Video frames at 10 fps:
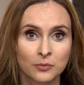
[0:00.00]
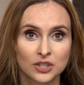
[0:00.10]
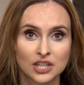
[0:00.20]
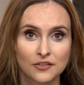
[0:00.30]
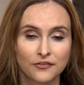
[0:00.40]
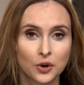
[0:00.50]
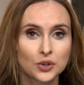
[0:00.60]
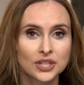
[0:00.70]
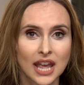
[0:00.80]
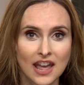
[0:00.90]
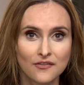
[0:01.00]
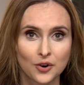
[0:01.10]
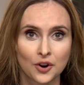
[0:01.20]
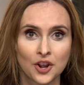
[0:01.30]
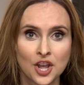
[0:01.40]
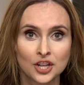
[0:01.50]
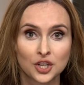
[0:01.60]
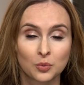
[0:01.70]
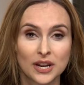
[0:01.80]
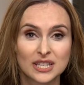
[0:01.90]
was the first ever
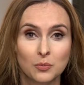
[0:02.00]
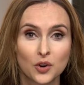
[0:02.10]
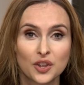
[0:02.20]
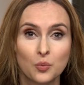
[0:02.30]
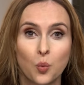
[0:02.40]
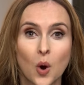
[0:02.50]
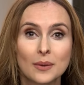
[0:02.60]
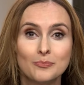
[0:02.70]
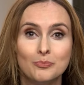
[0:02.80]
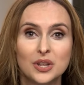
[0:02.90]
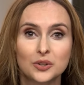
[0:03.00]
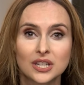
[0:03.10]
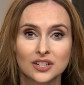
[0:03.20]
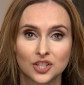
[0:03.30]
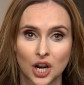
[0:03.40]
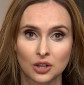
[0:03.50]
to raise more than $1 billion.